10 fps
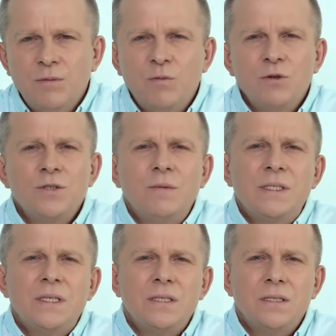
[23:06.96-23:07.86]
We can
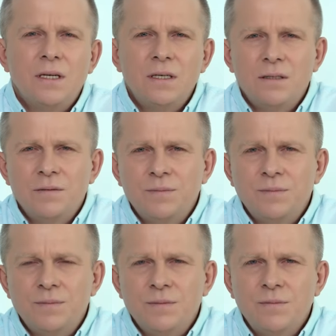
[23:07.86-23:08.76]
realize,
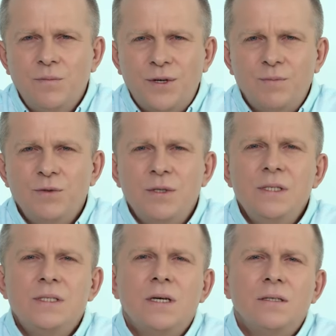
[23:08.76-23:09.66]
wake
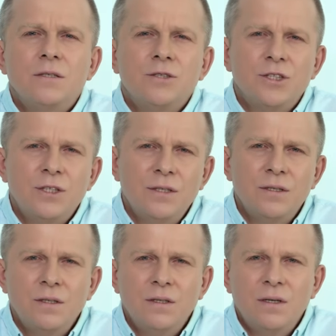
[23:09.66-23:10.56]
up from the
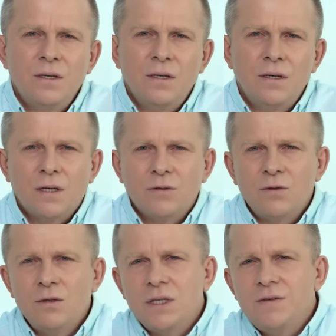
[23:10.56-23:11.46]
lies
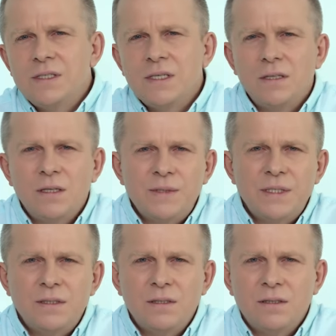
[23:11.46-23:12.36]
that Satan has
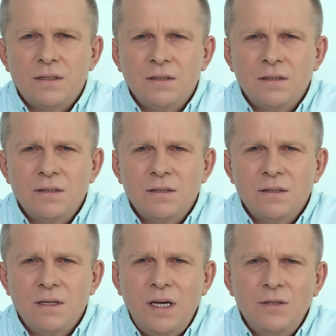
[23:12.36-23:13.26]
imposed on us.
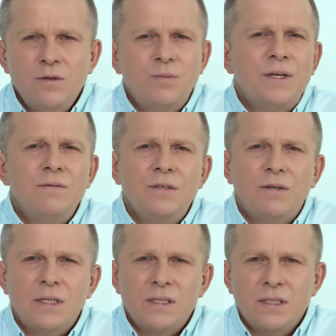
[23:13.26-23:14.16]
Face the
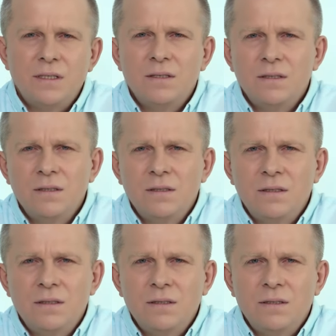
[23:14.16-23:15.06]
truth.
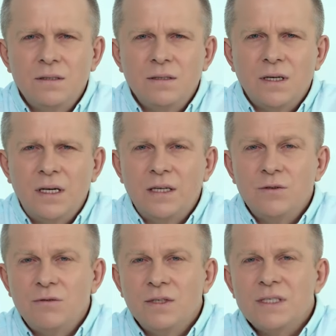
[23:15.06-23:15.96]
Look
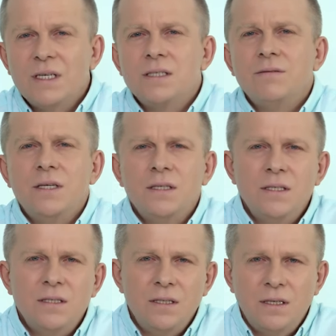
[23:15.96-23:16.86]
into the eyes of
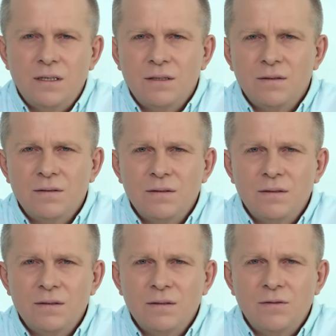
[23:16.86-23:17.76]
our children.
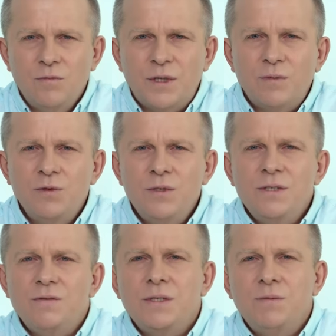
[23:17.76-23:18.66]
Awaken the
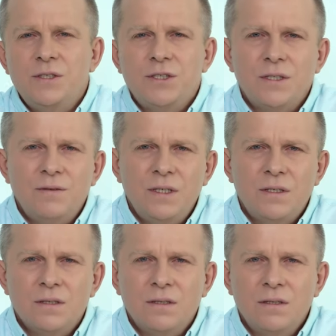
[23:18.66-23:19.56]
human being in
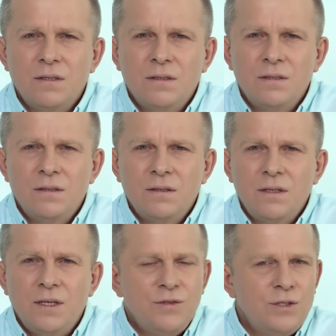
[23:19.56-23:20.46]
ourselves
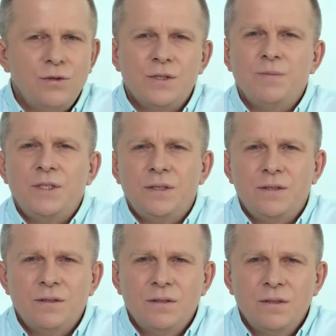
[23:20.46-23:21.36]
and change
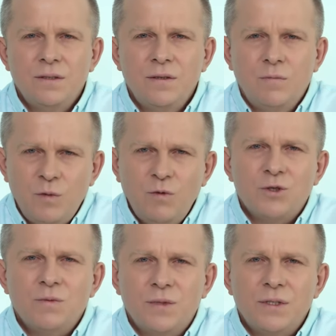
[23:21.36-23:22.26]
everything.
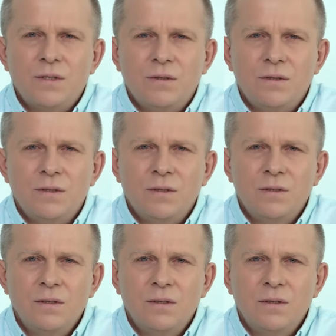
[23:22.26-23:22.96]
We can build